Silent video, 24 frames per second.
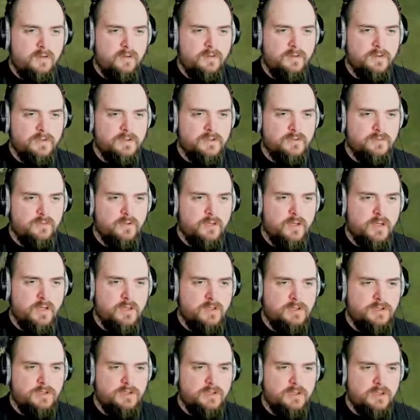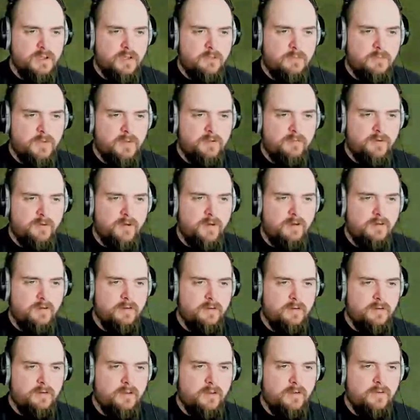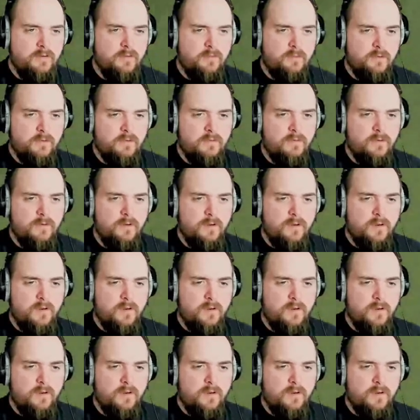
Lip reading: on the swing. Should come back round. Go the ball.